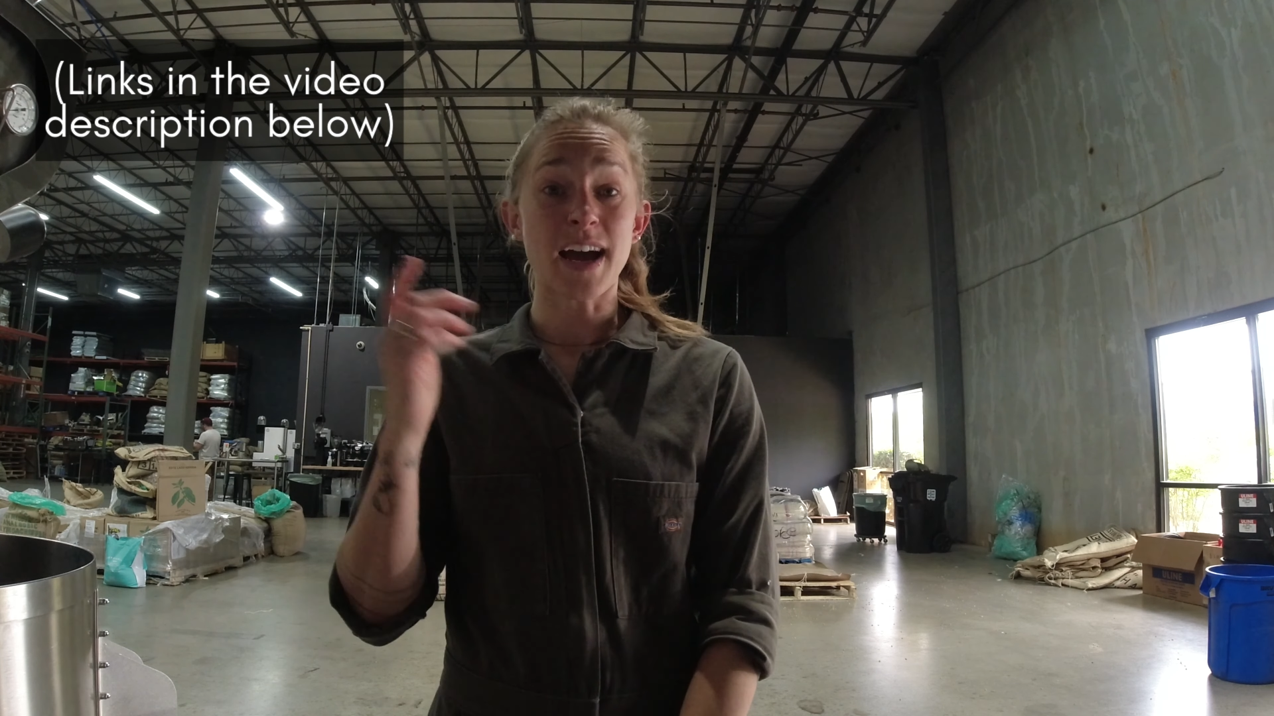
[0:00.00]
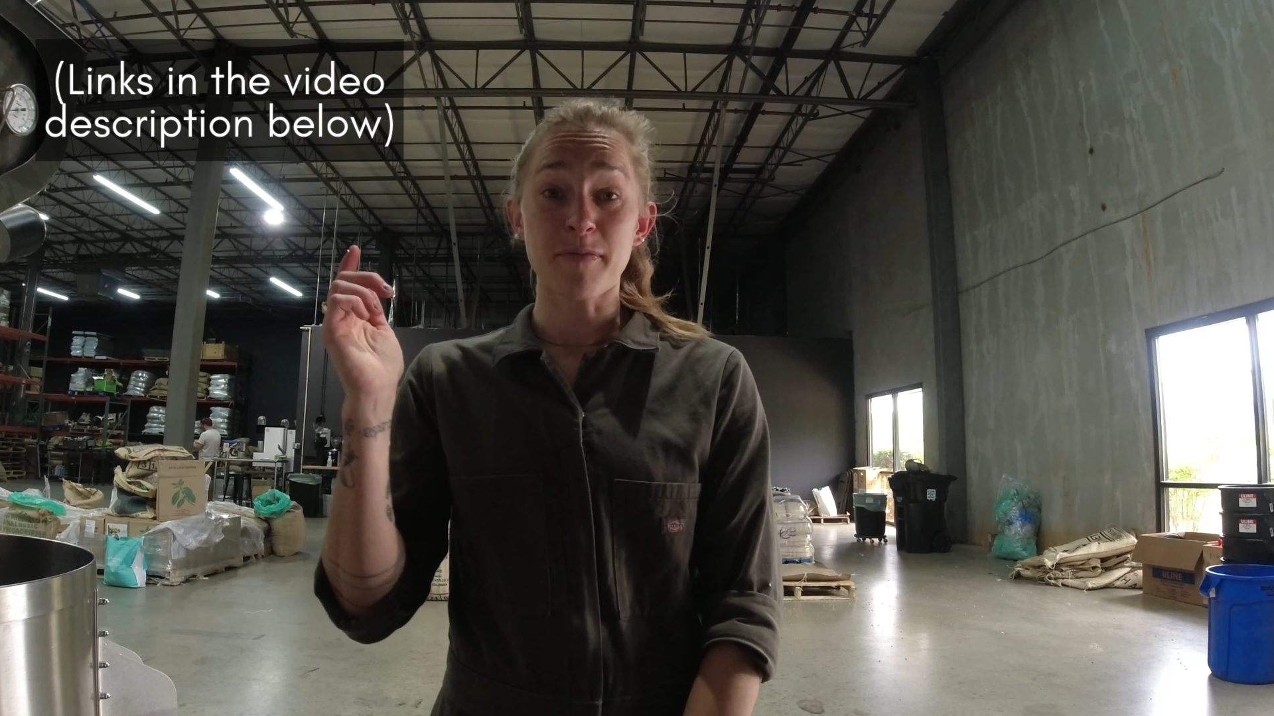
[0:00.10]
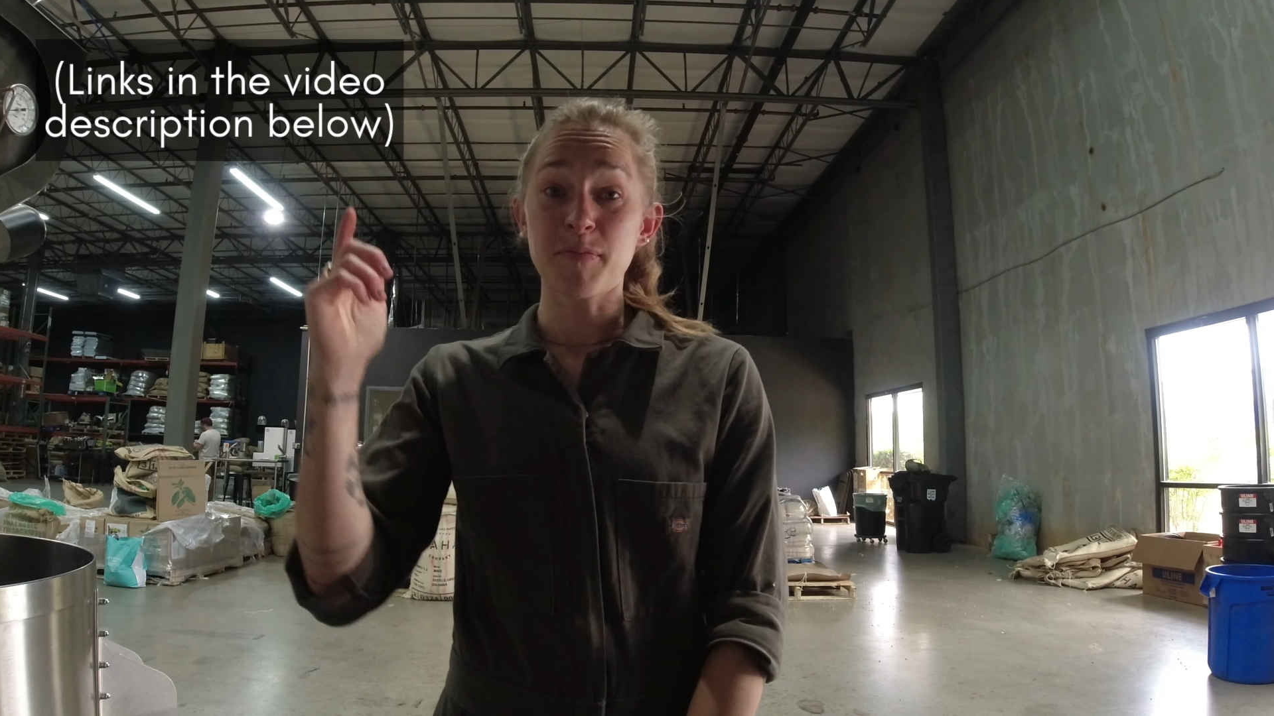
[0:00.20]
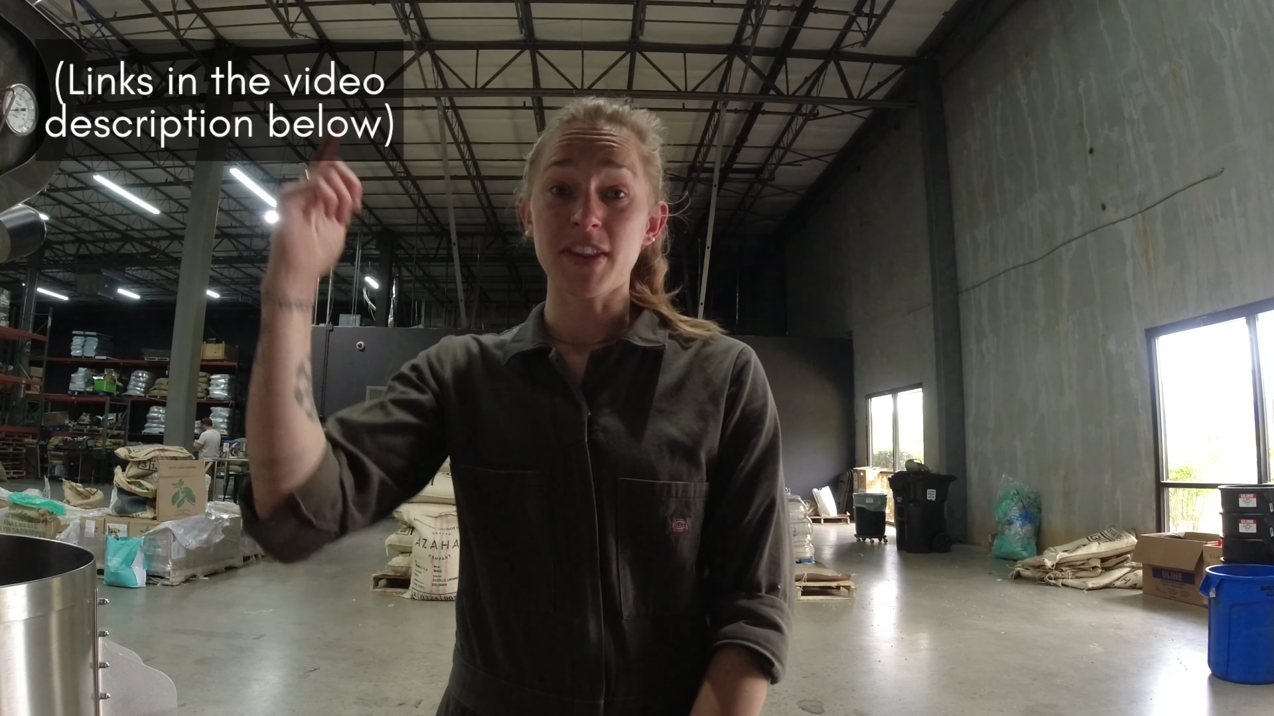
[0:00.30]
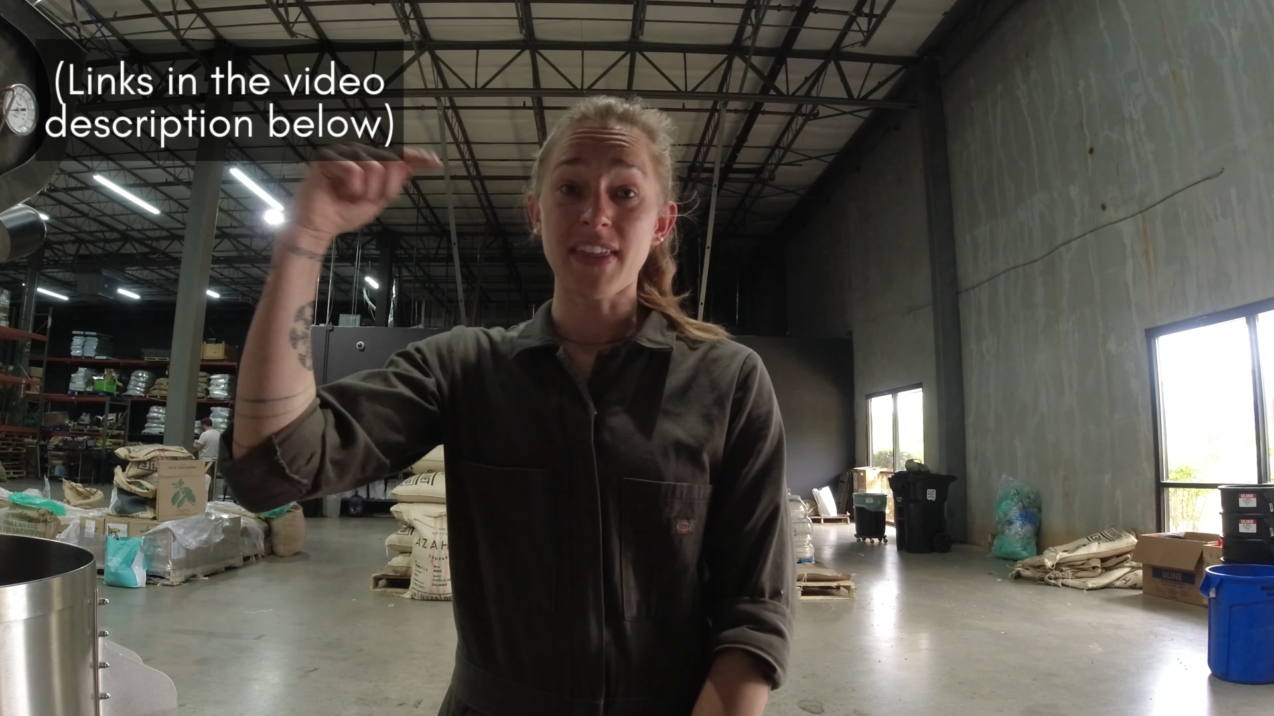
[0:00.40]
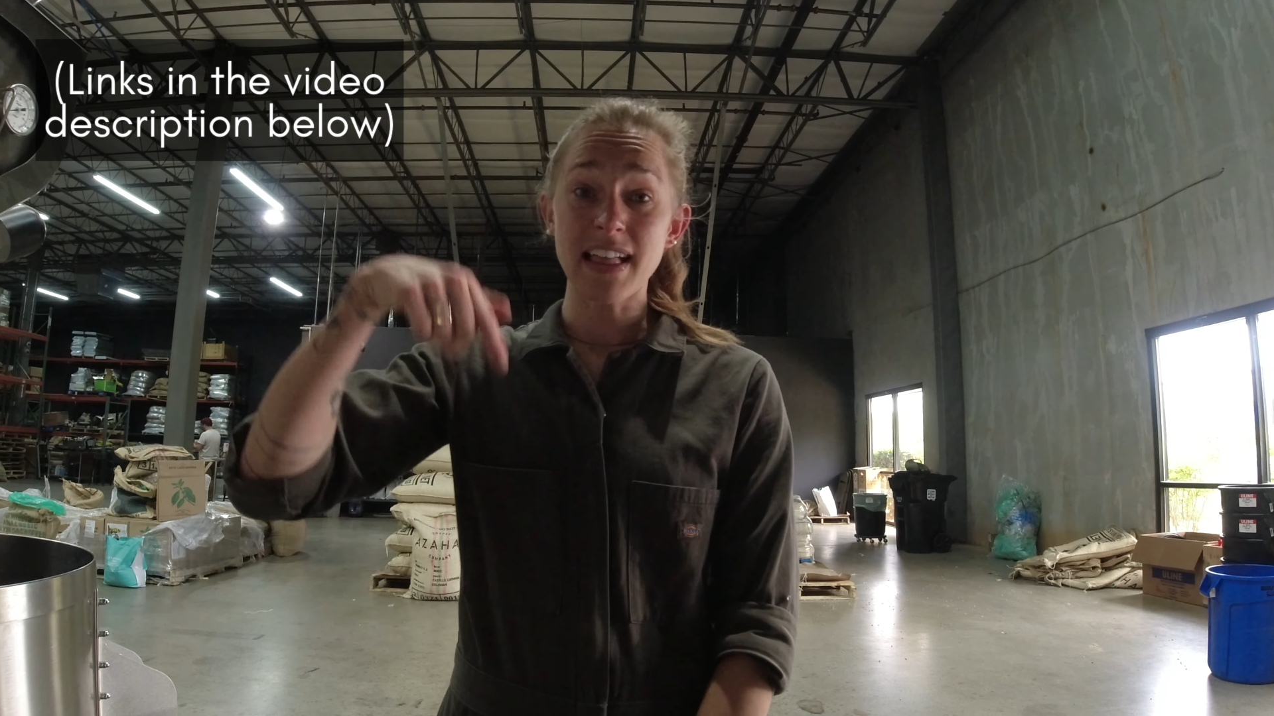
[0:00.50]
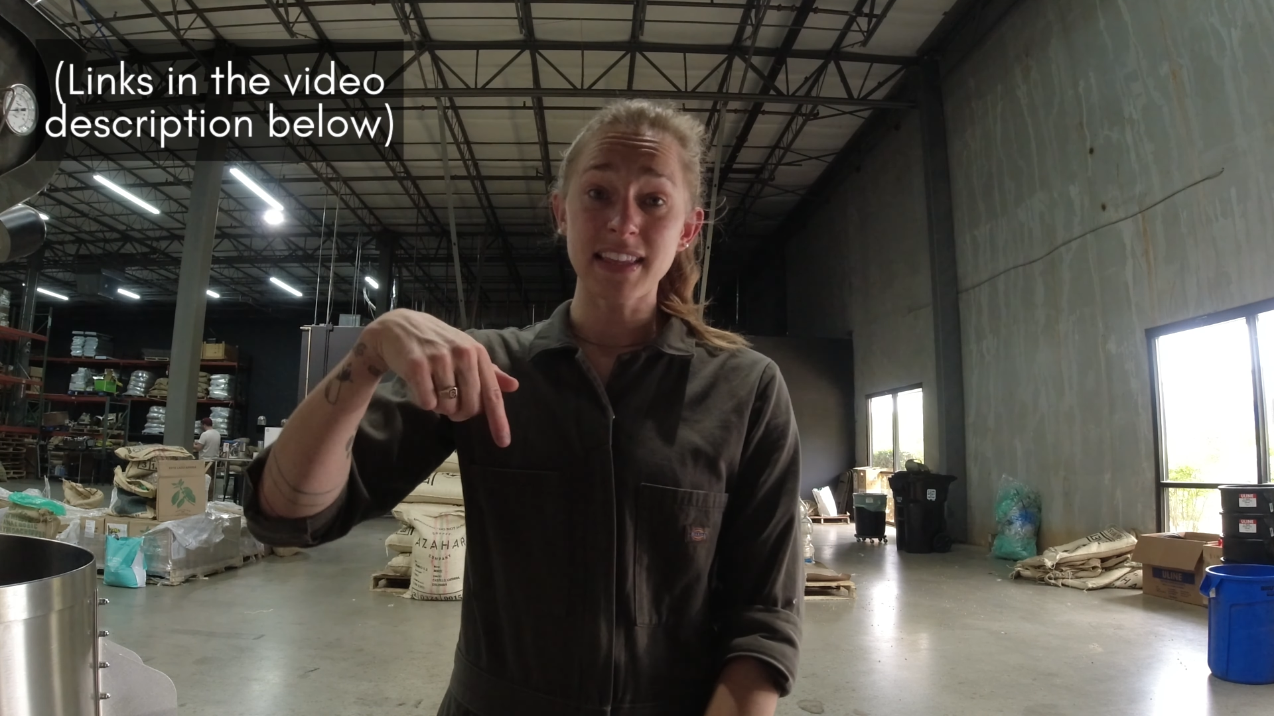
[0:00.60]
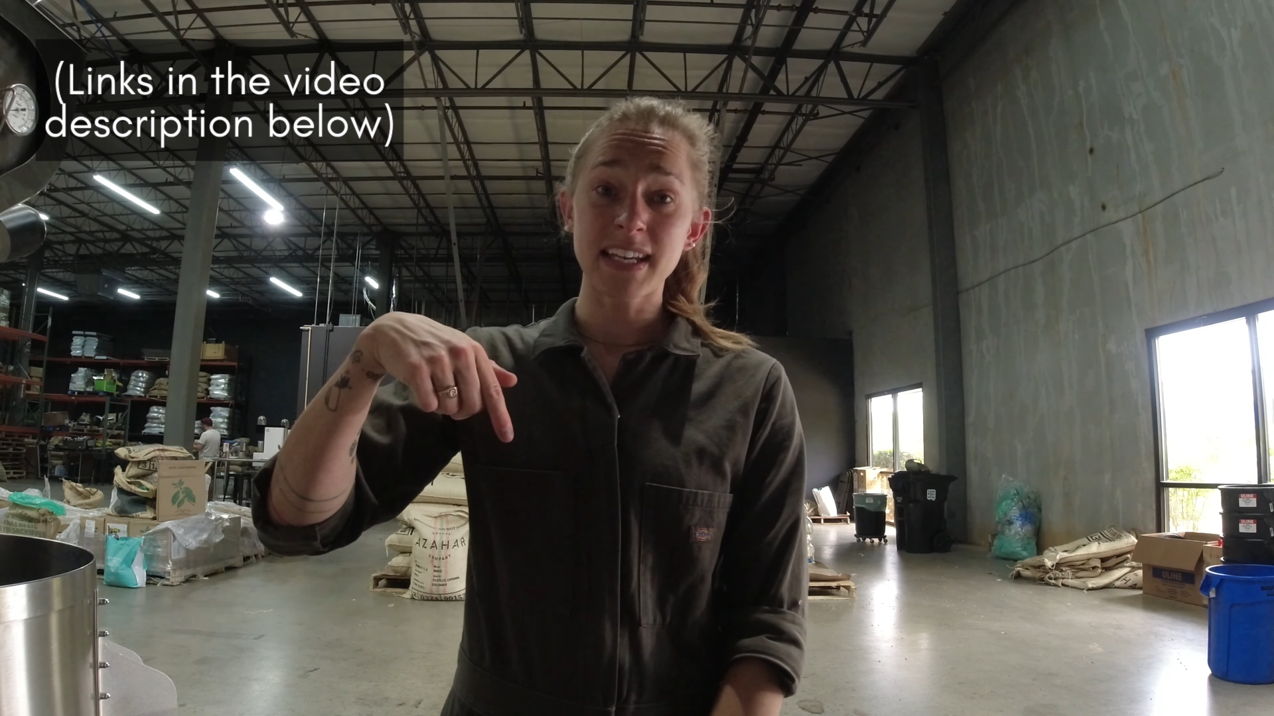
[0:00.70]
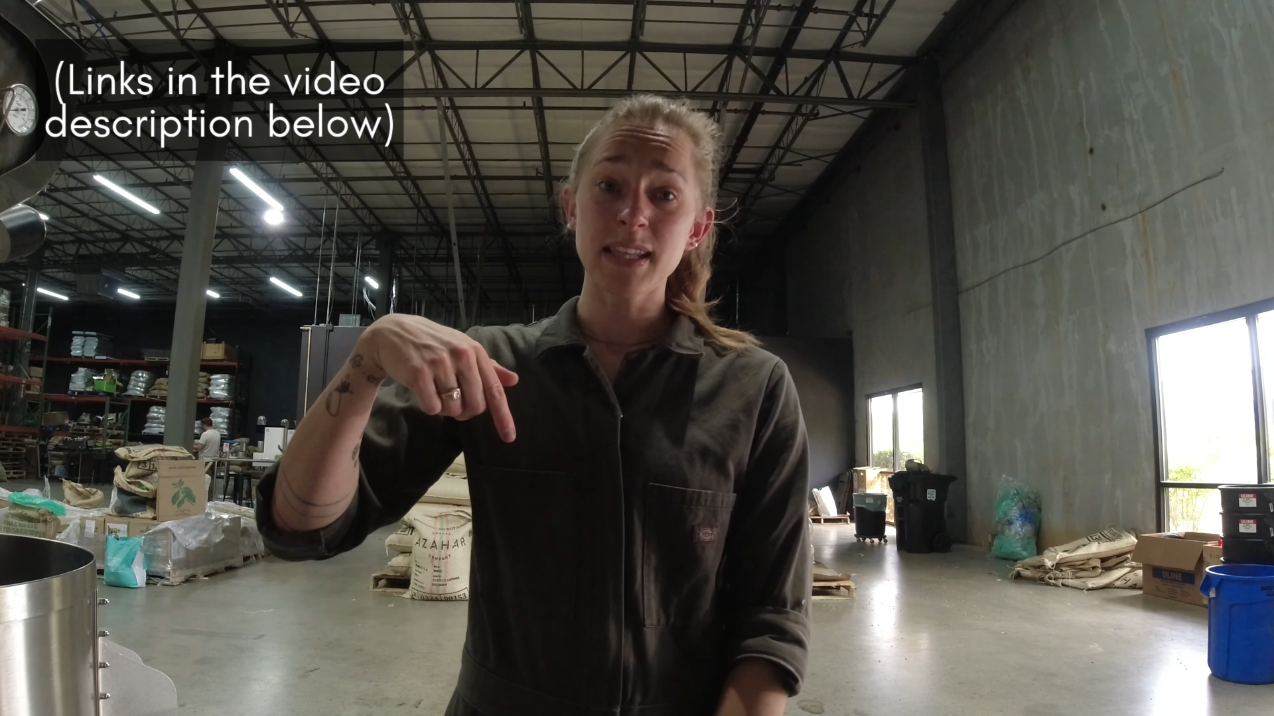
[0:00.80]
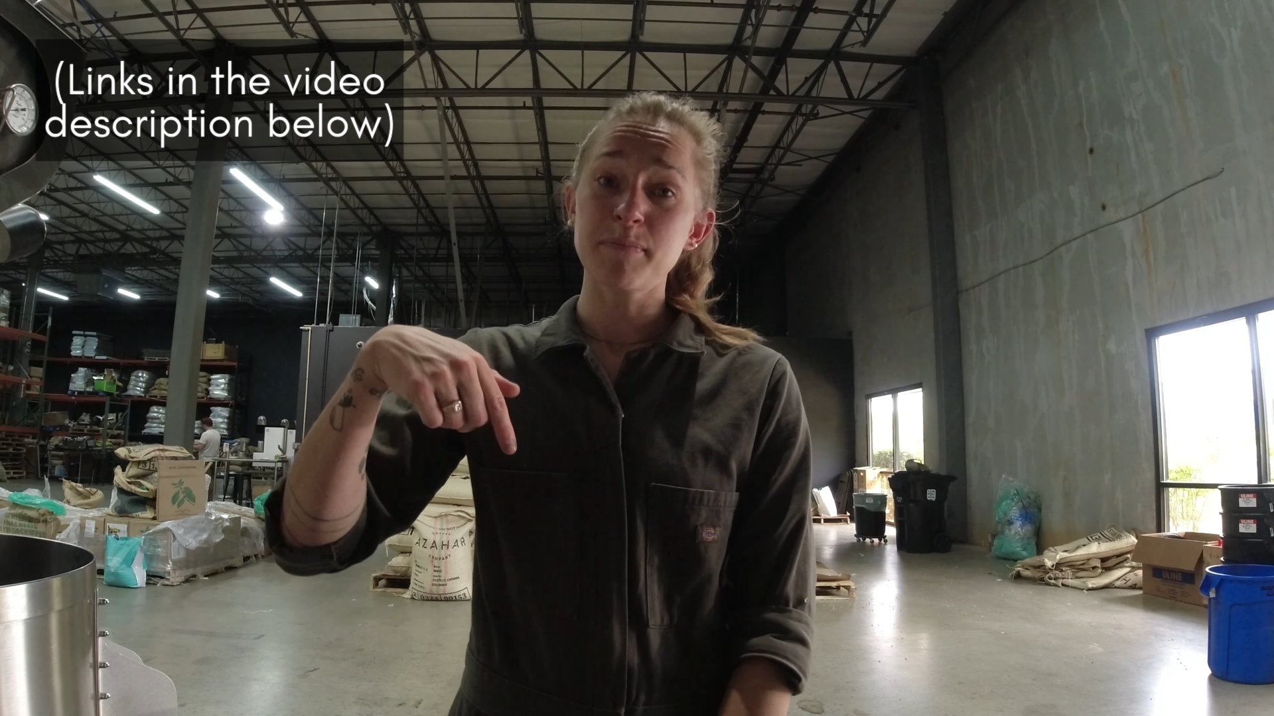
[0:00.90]
I put that
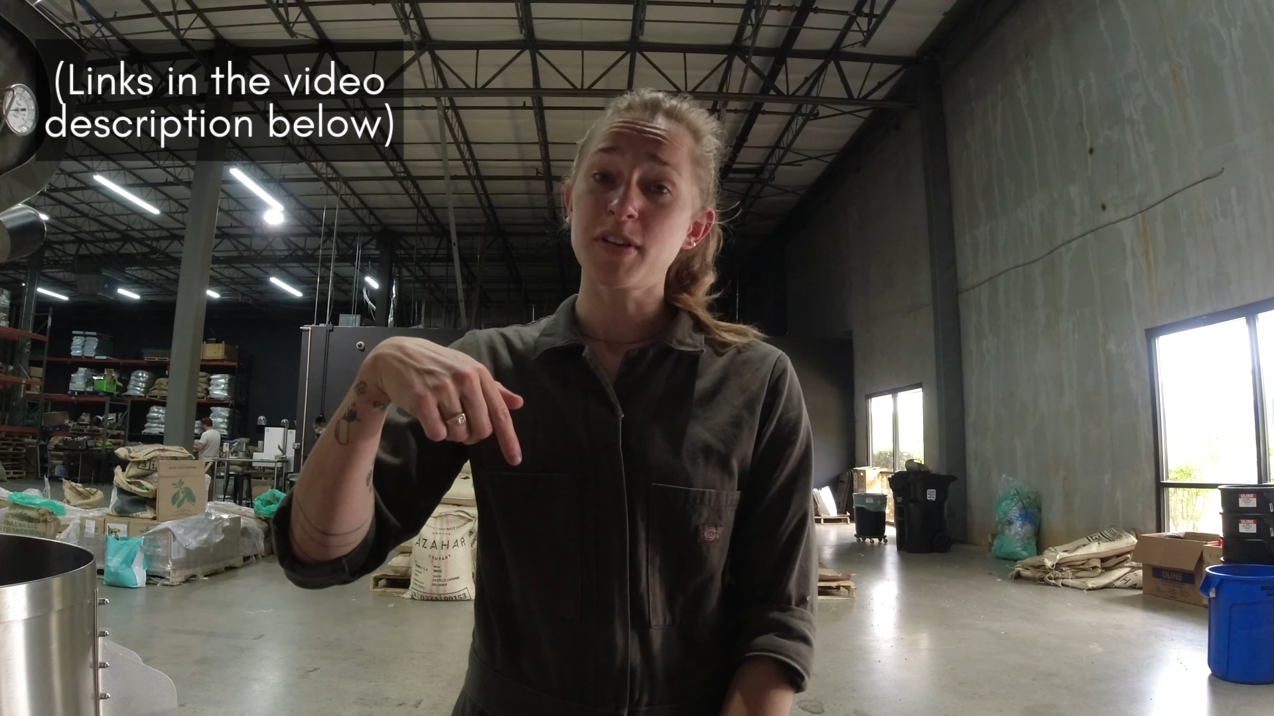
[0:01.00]
link